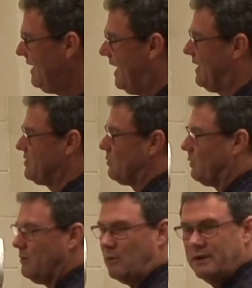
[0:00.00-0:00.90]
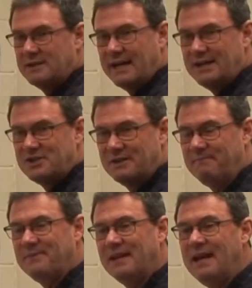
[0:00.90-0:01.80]
Auditory
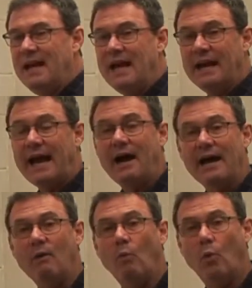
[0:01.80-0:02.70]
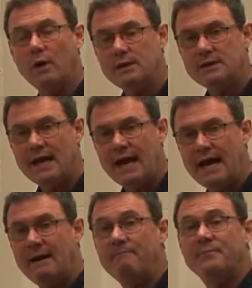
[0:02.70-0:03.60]
orientation. Now, at one
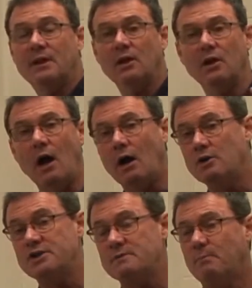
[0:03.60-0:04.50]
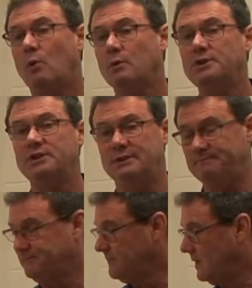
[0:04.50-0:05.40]
time, the largest
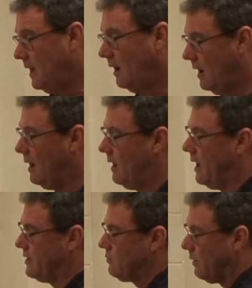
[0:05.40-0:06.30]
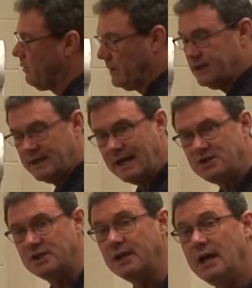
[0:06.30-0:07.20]
portion, auditory
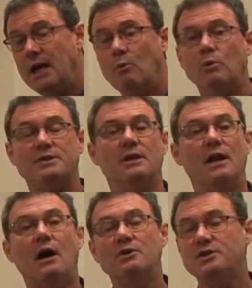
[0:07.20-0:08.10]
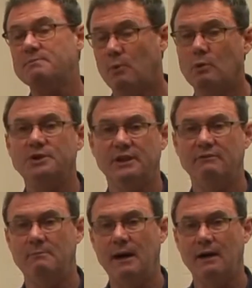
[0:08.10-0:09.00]
orientation, was the largest portion of
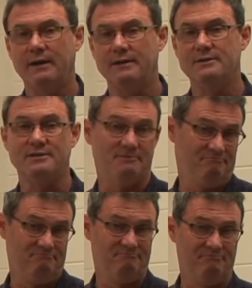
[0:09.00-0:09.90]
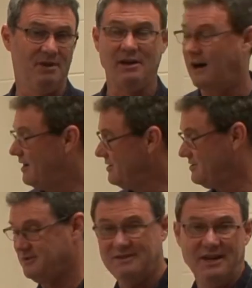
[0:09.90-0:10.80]
Americans
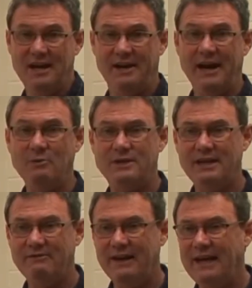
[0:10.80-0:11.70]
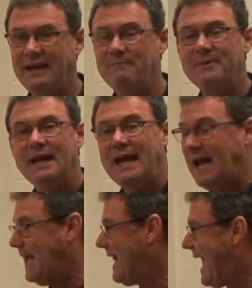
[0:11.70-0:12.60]
because no TV,
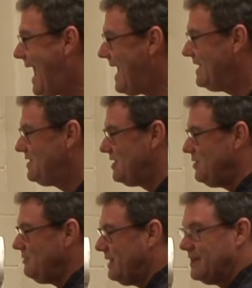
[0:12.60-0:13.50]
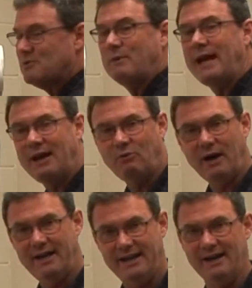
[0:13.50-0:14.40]
and to add to this, we had
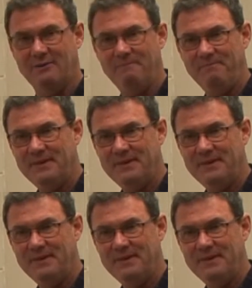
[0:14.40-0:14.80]
radio.